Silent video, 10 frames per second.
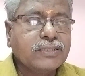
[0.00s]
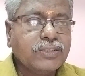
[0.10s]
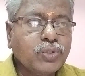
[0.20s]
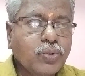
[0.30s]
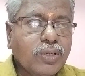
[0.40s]

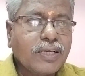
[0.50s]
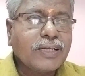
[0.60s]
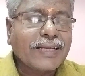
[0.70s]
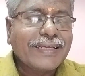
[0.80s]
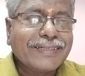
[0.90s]
You are
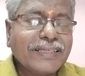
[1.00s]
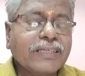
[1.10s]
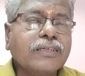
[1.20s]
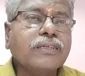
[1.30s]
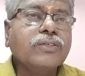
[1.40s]

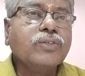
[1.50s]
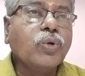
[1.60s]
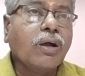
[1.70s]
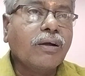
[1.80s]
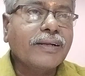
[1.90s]

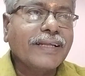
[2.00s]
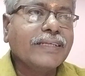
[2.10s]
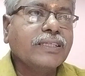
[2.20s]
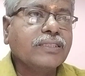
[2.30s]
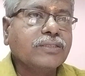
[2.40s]

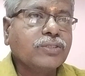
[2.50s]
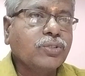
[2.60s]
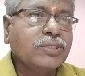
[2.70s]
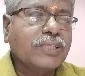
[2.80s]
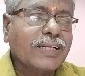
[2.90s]
writing.
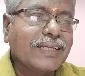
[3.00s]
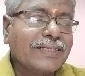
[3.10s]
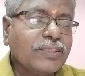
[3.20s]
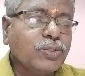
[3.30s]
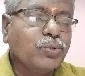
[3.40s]
Don't
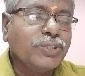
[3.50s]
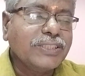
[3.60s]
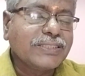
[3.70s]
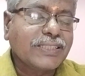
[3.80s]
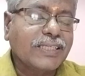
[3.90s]
write you
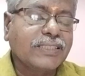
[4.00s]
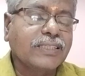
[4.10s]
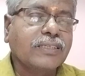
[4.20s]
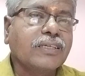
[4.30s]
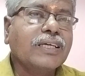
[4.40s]
is
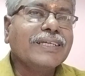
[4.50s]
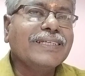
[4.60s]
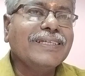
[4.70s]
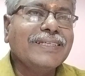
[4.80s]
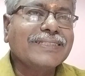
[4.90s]
writing.
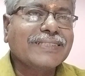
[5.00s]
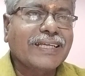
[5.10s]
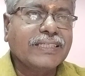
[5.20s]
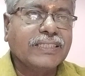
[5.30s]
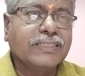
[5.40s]
He is
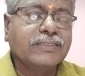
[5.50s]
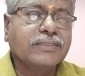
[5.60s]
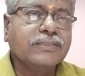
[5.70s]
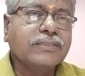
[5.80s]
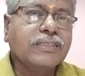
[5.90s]

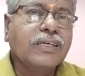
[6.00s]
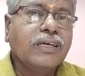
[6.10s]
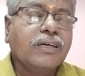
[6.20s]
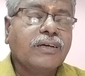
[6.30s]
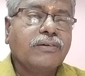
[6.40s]
writing.
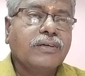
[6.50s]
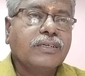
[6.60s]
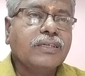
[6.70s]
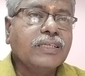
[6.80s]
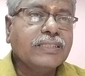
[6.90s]

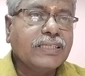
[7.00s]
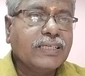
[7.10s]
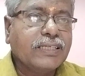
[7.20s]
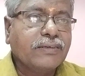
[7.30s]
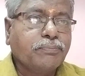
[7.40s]
In
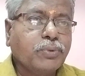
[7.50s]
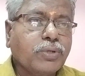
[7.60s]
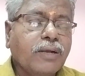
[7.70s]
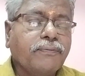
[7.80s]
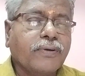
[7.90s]
the
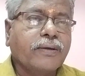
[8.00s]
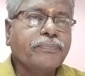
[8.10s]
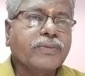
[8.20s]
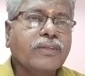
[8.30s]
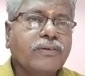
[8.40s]
plural
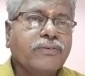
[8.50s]
form,